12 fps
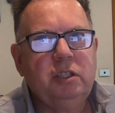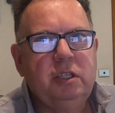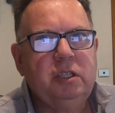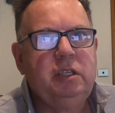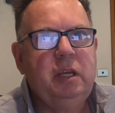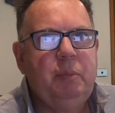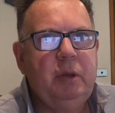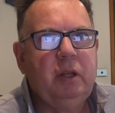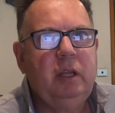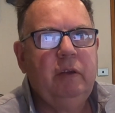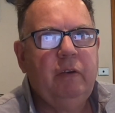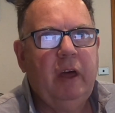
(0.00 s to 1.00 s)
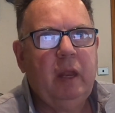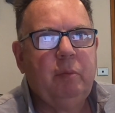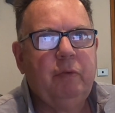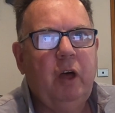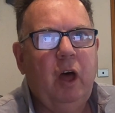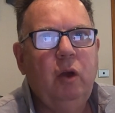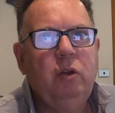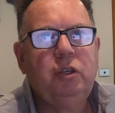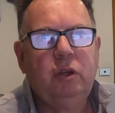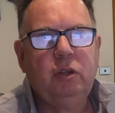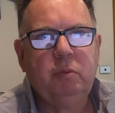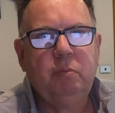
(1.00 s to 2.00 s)
is typically available for
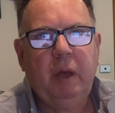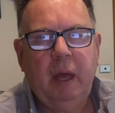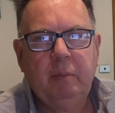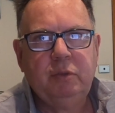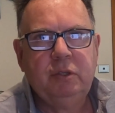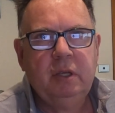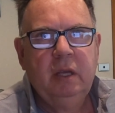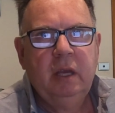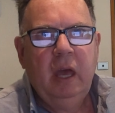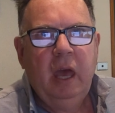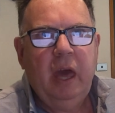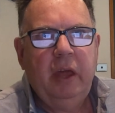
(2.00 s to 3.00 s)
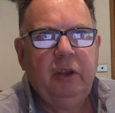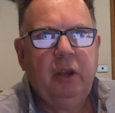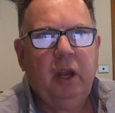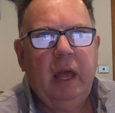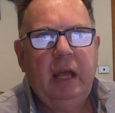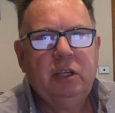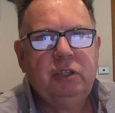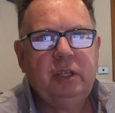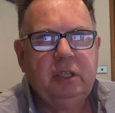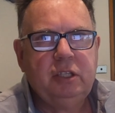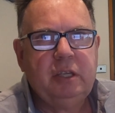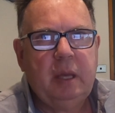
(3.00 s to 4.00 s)
hotels and pubs, and it allows the
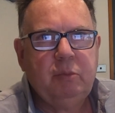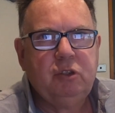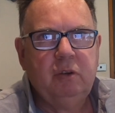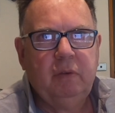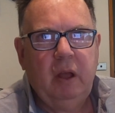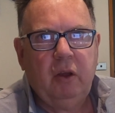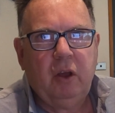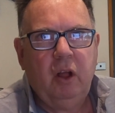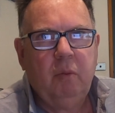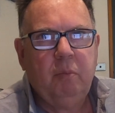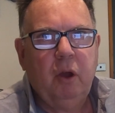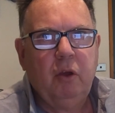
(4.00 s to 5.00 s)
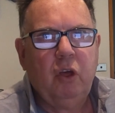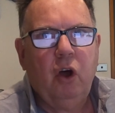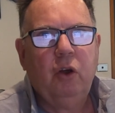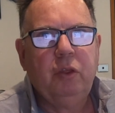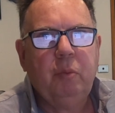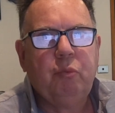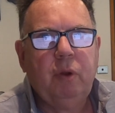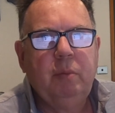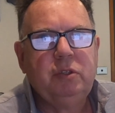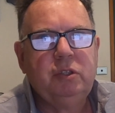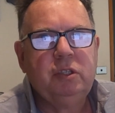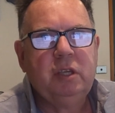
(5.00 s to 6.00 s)
consumption of alcohol both on the
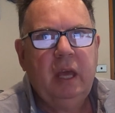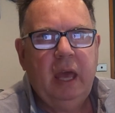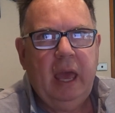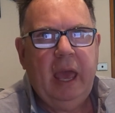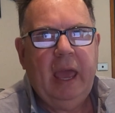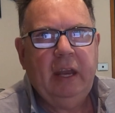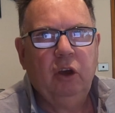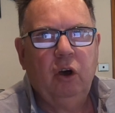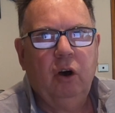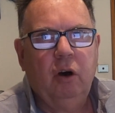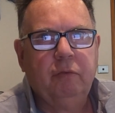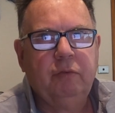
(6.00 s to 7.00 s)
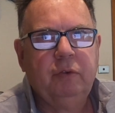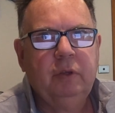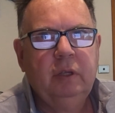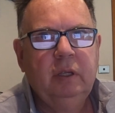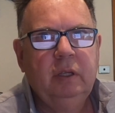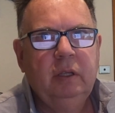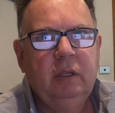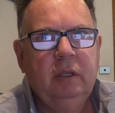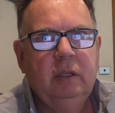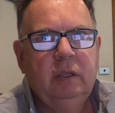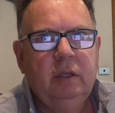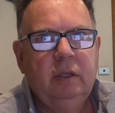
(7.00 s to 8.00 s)
premises and off.
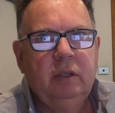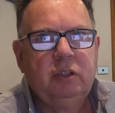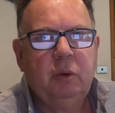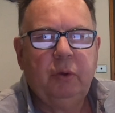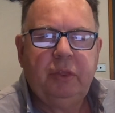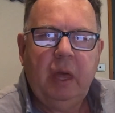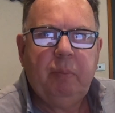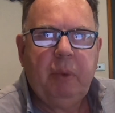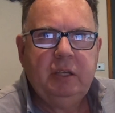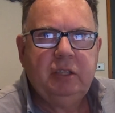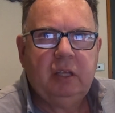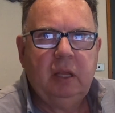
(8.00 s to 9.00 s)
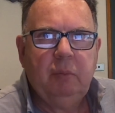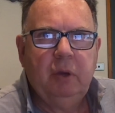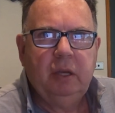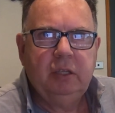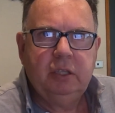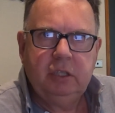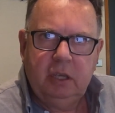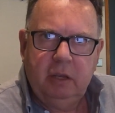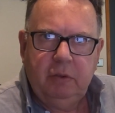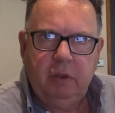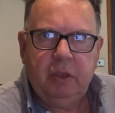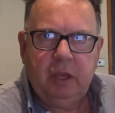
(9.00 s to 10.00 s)
So what that basically means is, and if
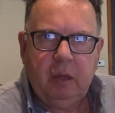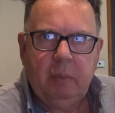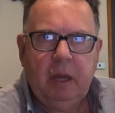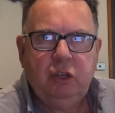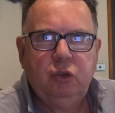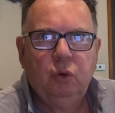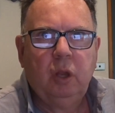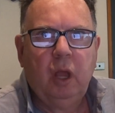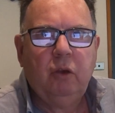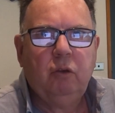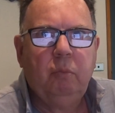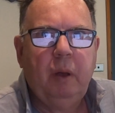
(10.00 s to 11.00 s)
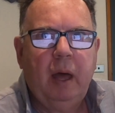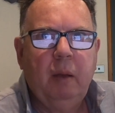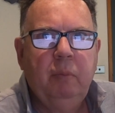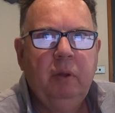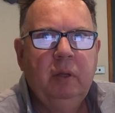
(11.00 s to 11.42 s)
you think about your local pub,